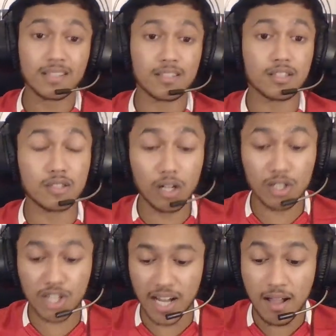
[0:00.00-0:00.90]

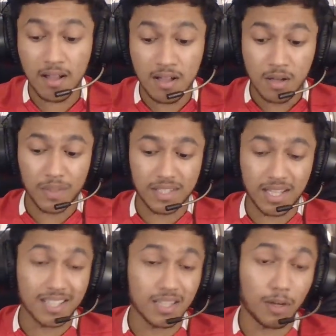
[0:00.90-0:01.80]
Solskjaer was
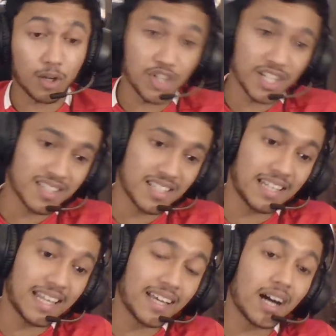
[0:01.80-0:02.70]
asked about Jesse
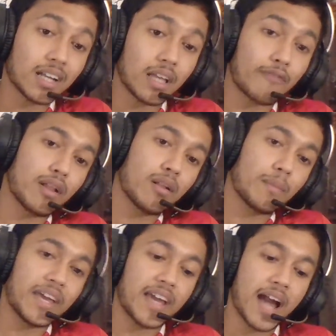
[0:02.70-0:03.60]
Lingard, if he'll
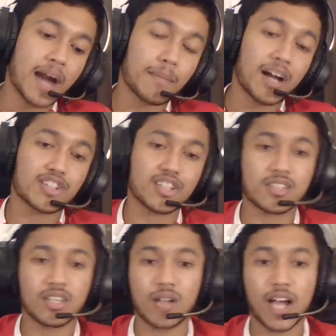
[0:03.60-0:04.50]
be at
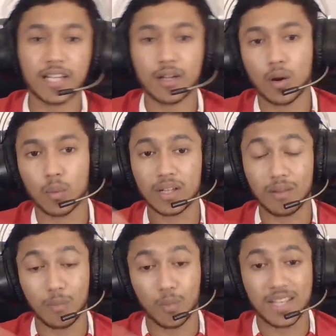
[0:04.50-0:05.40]
Manchester United or
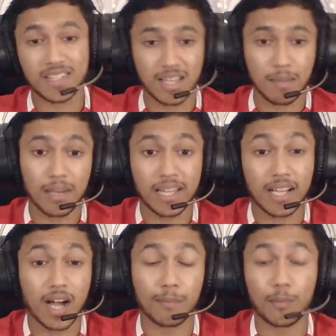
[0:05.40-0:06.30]
will we see
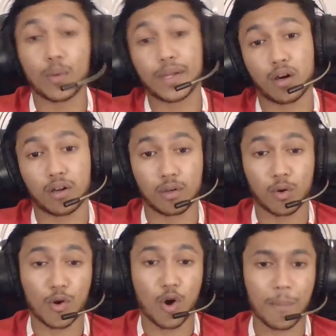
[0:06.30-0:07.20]
Lingard moving on
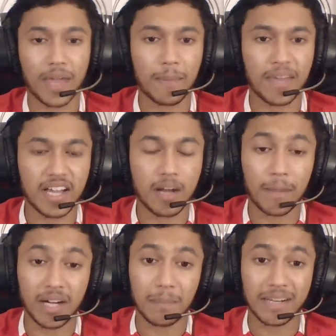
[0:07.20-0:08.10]
loan or maybe a
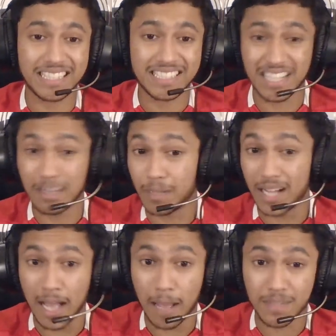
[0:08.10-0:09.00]
permanent deal
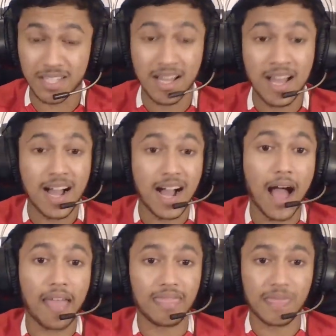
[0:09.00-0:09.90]
perhaps.
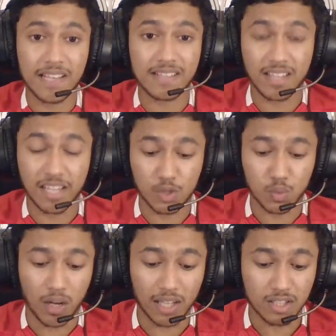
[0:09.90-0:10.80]
And this
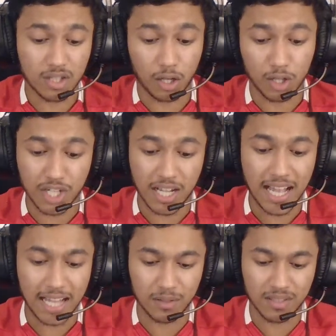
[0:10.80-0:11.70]
is what Solskjaer
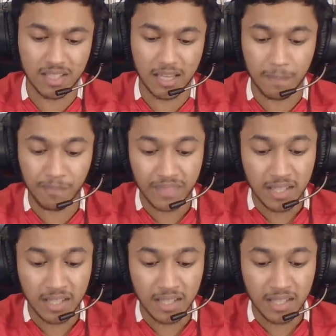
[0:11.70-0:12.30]
had to say.